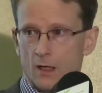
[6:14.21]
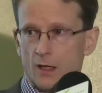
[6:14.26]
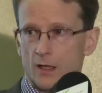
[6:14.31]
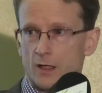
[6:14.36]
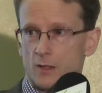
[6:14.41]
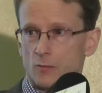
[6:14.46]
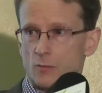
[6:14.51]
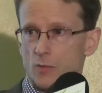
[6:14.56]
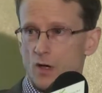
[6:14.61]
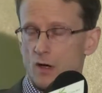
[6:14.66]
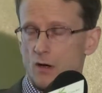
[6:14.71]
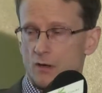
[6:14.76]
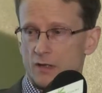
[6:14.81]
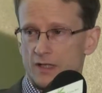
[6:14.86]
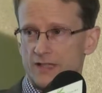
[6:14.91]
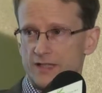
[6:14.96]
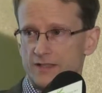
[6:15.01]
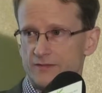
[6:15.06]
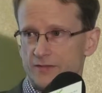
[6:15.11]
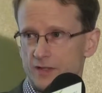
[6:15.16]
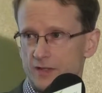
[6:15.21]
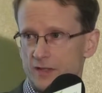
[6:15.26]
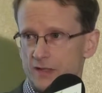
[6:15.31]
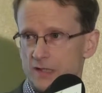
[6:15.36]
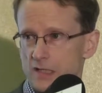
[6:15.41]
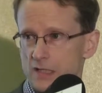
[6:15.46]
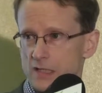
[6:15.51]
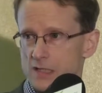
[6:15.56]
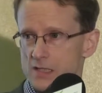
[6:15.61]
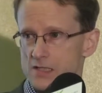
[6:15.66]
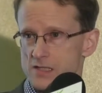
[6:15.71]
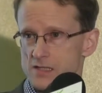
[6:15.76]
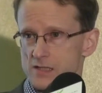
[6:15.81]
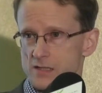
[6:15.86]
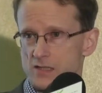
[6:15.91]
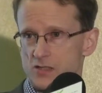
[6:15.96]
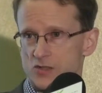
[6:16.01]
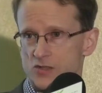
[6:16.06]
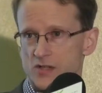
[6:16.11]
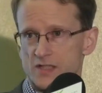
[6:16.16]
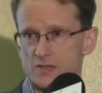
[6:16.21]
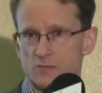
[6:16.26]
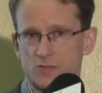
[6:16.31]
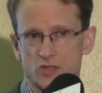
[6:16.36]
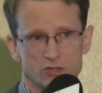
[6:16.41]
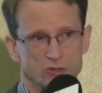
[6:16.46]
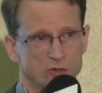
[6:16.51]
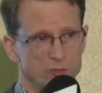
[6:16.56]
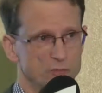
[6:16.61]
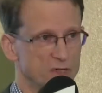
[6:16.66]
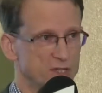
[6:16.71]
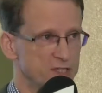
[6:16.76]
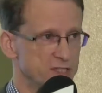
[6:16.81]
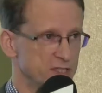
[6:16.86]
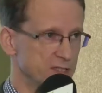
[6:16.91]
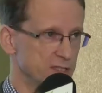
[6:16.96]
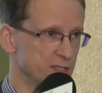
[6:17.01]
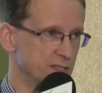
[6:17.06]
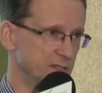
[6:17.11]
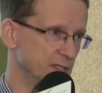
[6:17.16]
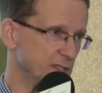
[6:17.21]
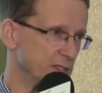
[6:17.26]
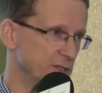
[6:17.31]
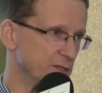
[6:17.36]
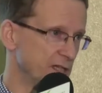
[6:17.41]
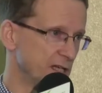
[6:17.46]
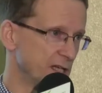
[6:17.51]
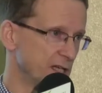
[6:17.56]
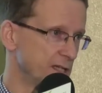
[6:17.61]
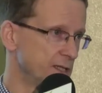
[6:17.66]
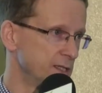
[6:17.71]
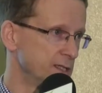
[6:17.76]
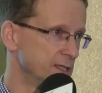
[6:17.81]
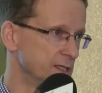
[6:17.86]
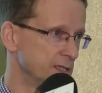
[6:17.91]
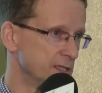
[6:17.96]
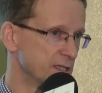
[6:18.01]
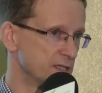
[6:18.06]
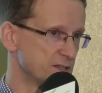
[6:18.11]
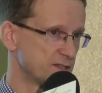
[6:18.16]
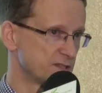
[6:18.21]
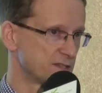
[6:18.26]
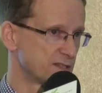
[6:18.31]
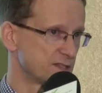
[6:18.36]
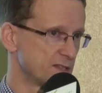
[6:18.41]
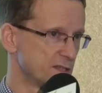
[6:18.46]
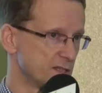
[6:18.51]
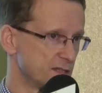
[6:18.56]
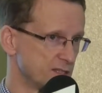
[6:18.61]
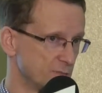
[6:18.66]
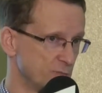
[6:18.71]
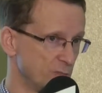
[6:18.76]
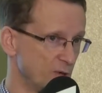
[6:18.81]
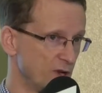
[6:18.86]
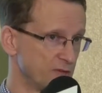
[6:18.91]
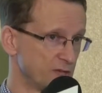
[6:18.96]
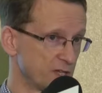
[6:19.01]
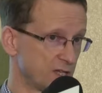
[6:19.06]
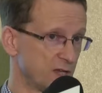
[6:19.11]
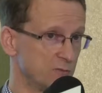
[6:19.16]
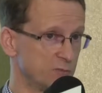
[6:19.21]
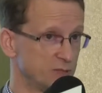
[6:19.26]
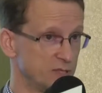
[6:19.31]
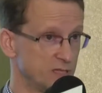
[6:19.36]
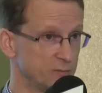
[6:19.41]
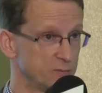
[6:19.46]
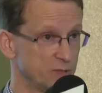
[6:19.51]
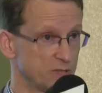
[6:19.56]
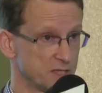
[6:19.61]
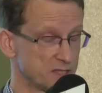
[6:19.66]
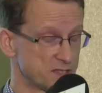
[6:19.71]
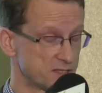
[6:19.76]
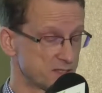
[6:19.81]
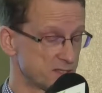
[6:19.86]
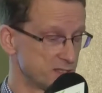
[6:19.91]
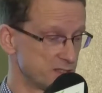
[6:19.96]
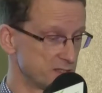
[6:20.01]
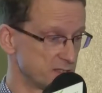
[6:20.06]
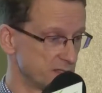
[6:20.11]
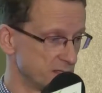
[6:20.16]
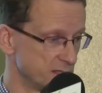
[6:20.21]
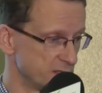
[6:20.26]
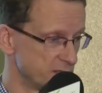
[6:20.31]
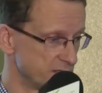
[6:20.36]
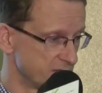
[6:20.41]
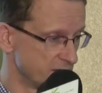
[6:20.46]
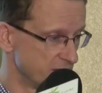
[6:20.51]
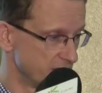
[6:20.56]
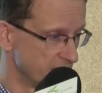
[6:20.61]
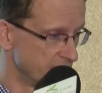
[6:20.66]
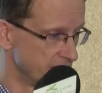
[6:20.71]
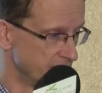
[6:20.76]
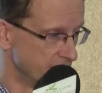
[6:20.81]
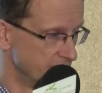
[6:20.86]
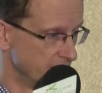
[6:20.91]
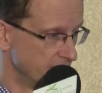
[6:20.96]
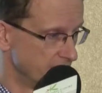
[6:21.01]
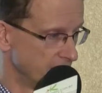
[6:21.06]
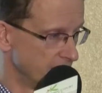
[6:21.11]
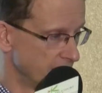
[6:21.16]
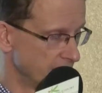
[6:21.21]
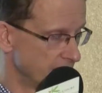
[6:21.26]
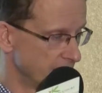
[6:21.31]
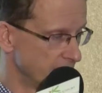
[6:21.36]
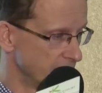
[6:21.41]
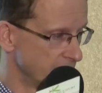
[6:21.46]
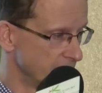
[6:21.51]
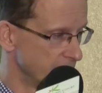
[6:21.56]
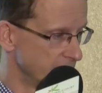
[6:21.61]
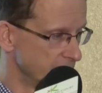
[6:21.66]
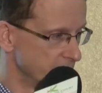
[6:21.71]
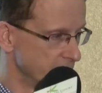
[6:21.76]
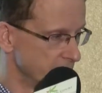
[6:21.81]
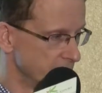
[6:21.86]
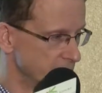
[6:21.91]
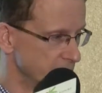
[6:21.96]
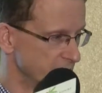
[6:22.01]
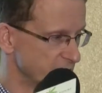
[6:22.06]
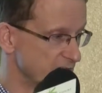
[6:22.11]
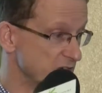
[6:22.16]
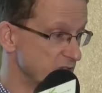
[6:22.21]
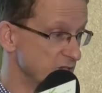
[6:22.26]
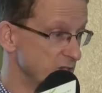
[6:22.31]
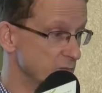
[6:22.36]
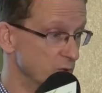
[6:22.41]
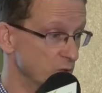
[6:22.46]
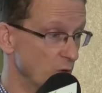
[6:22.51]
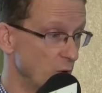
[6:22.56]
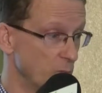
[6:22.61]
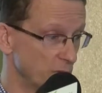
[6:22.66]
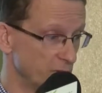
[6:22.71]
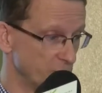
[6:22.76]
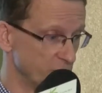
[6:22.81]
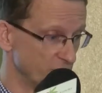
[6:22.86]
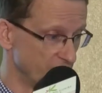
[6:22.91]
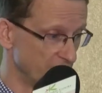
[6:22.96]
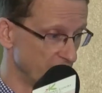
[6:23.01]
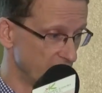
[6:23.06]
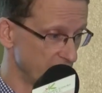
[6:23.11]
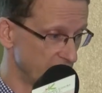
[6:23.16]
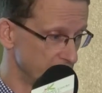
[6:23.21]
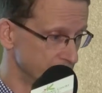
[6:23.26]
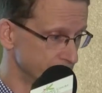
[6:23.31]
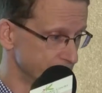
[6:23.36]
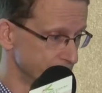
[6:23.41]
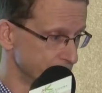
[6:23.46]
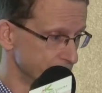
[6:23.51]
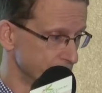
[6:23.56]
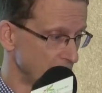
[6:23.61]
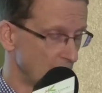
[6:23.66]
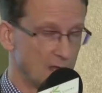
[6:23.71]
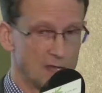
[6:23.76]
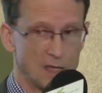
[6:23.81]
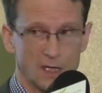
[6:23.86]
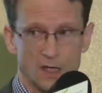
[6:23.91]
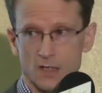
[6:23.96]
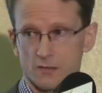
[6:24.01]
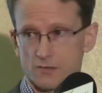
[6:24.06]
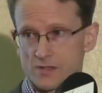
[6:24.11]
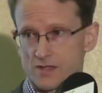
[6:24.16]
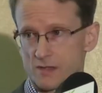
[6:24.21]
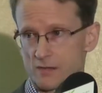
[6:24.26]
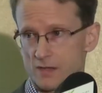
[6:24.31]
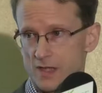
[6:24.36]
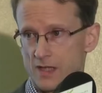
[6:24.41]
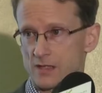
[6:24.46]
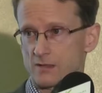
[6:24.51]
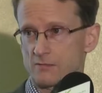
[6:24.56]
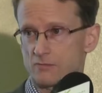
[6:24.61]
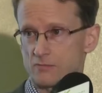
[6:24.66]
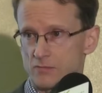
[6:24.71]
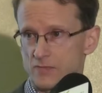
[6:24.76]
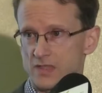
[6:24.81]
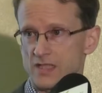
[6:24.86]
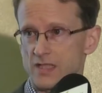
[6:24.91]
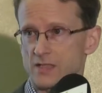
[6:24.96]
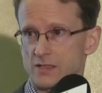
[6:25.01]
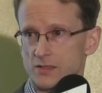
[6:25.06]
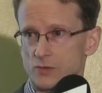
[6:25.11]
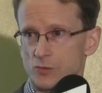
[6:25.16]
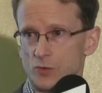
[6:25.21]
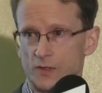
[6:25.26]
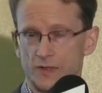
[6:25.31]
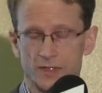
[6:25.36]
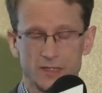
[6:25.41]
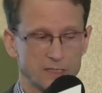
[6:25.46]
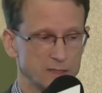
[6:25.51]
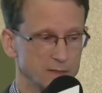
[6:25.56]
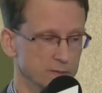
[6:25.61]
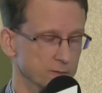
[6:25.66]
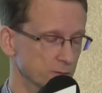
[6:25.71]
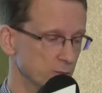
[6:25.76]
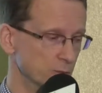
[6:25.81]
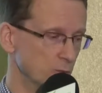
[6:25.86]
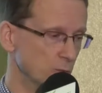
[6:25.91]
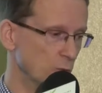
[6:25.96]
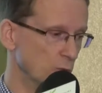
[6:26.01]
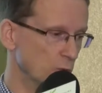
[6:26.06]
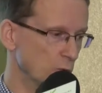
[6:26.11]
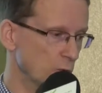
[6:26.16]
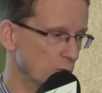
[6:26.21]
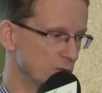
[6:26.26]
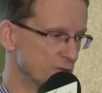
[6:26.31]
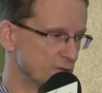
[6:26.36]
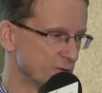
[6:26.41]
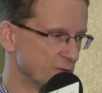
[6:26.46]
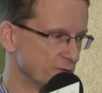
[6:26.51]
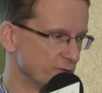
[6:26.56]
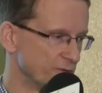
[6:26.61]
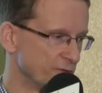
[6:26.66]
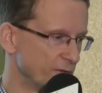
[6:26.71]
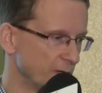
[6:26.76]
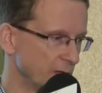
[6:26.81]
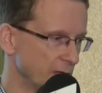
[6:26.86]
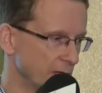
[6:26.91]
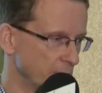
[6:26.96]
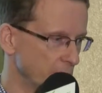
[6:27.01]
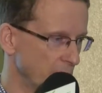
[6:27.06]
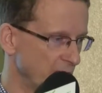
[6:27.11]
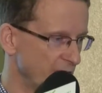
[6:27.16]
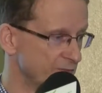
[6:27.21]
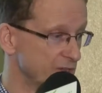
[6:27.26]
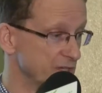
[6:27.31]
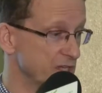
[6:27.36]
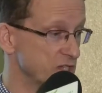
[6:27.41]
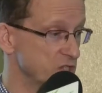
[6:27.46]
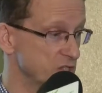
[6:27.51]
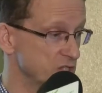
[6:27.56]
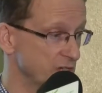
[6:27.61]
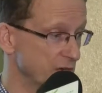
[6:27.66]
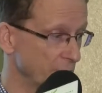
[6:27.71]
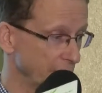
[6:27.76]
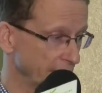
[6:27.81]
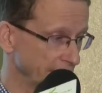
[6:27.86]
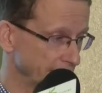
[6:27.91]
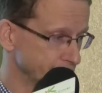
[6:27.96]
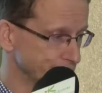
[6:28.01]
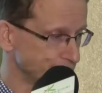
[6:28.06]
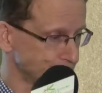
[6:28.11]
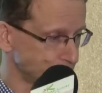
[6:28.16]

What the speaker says: Arqiva is the transmission operator in the UK. It's a private company, but it's essentially a monopoly provider, and so they did all the sort of heavy engineering.